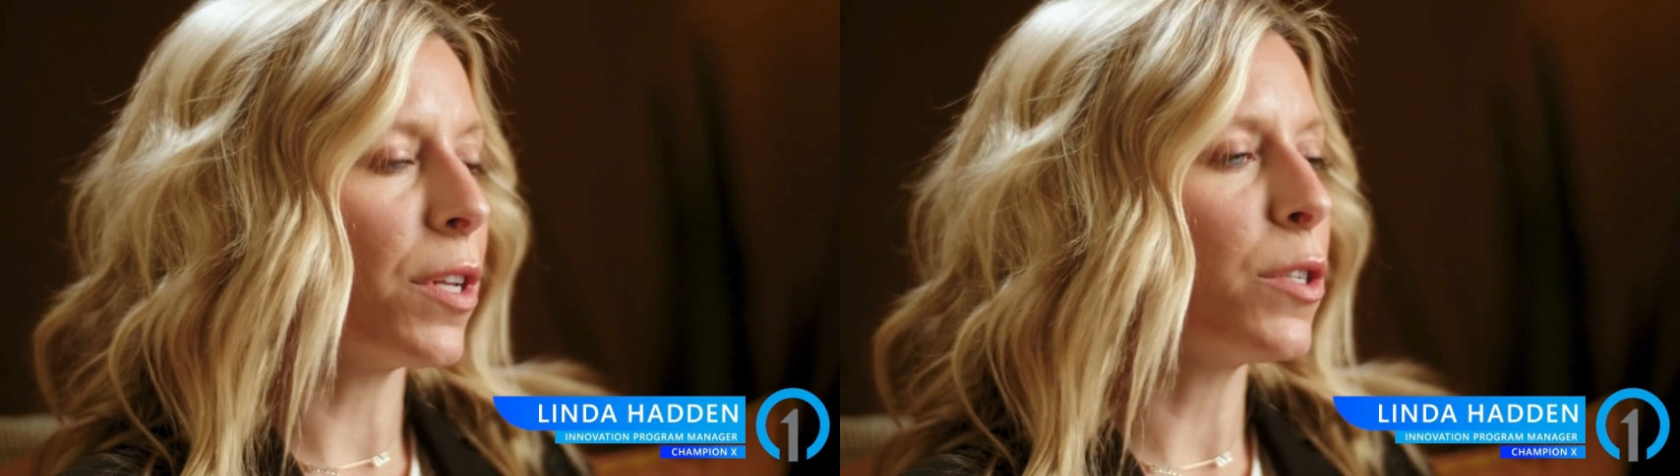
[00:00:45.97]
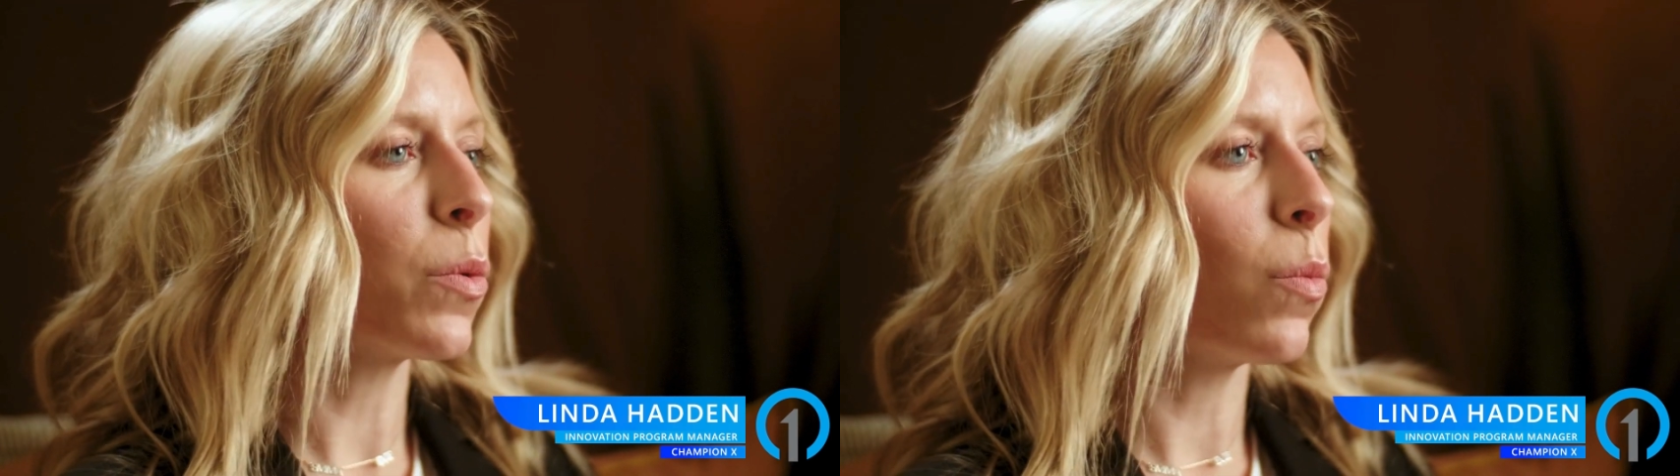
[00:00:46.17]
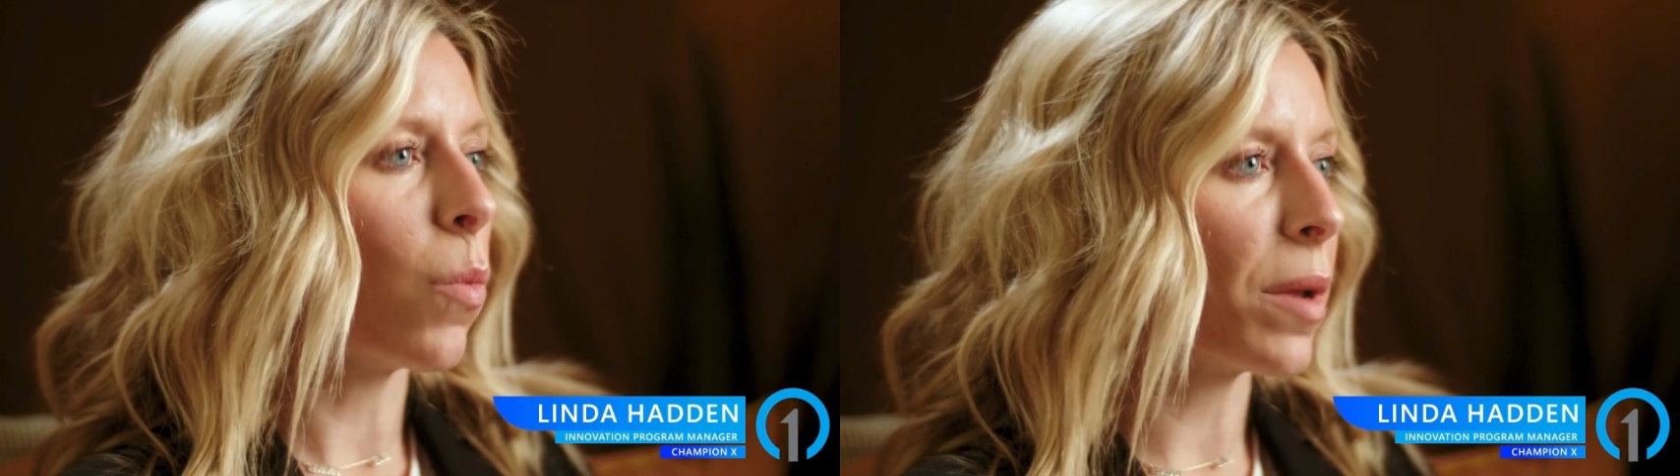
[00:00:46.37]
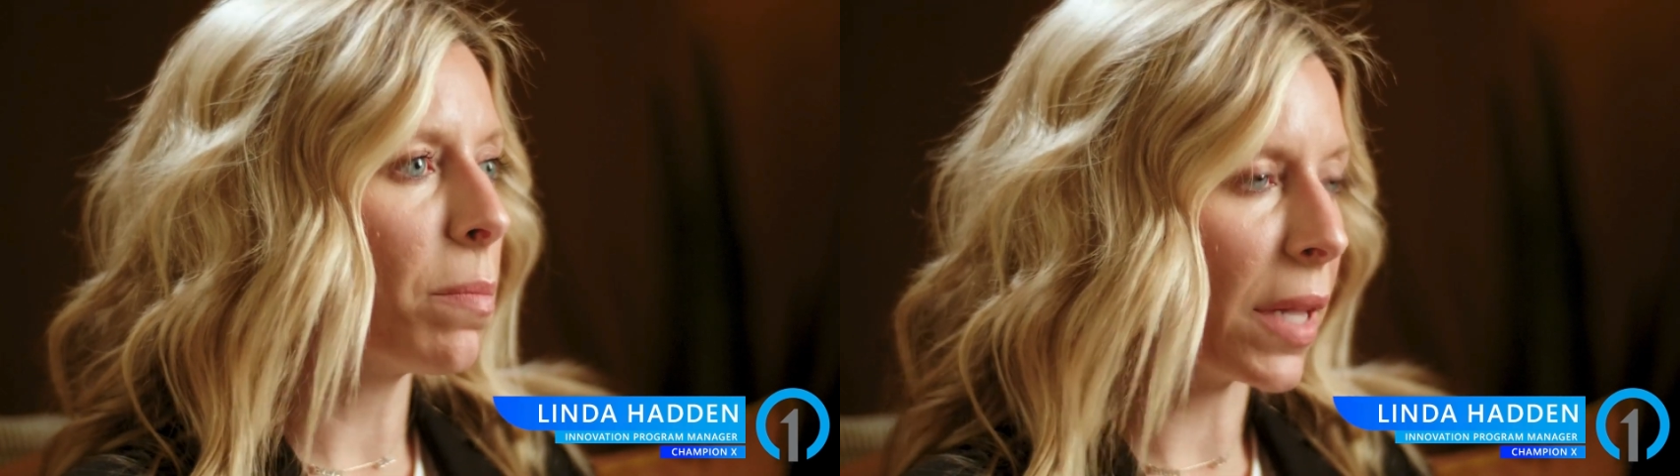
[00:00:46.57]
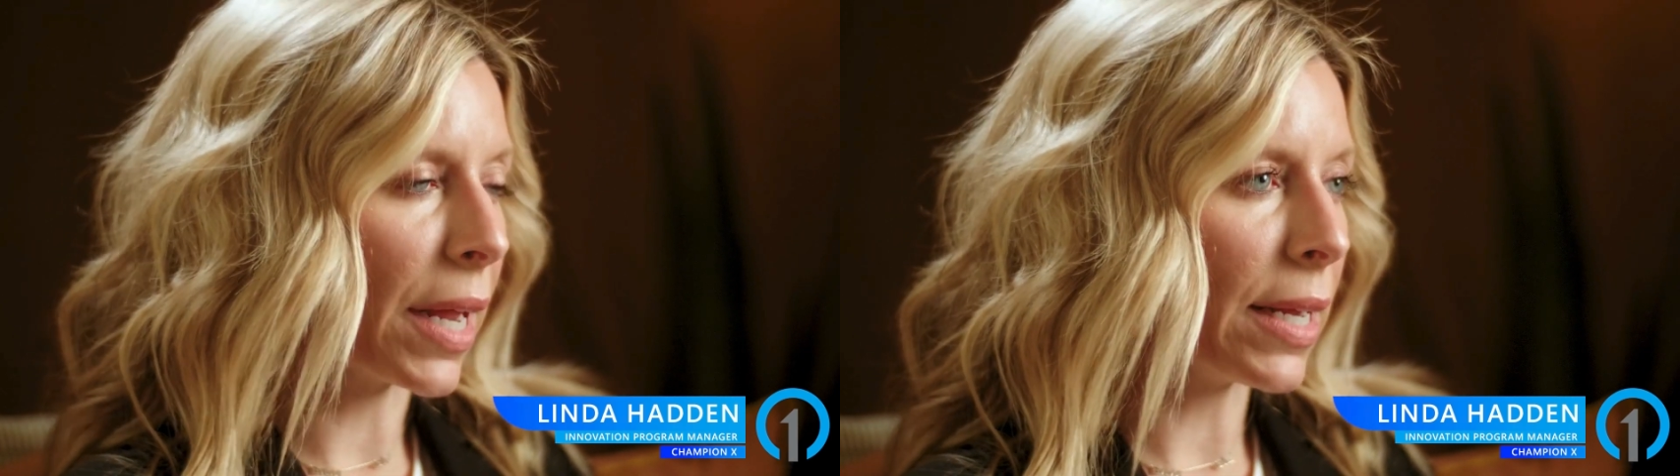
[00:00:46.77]
into one
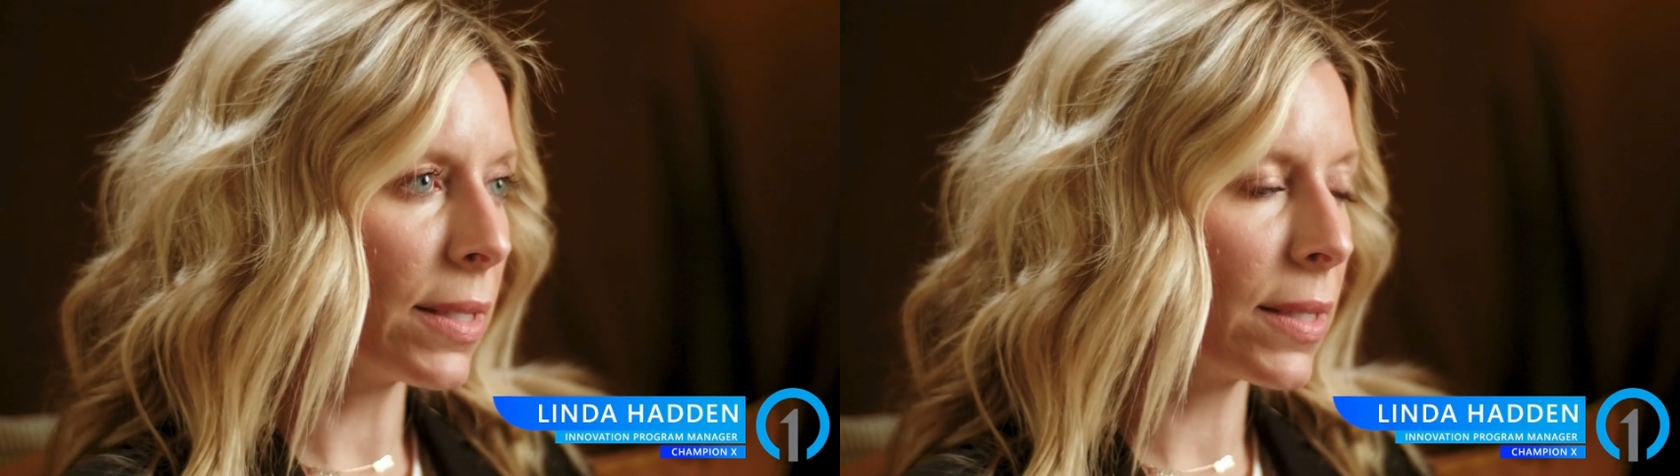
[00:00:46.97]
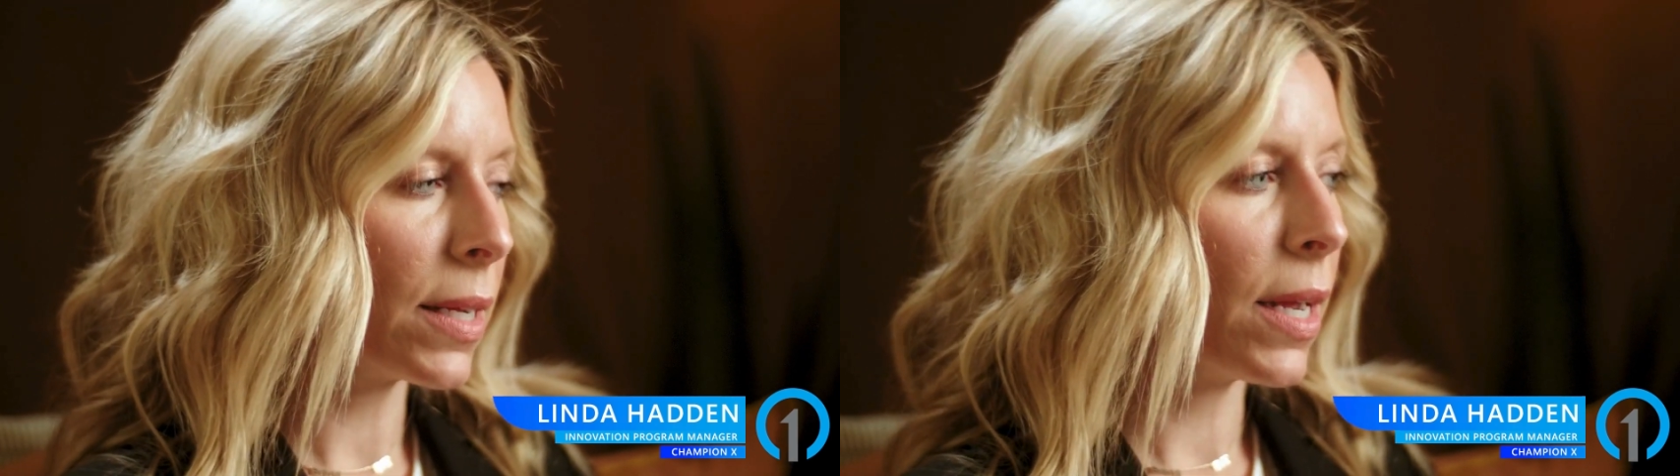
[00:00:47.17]
place.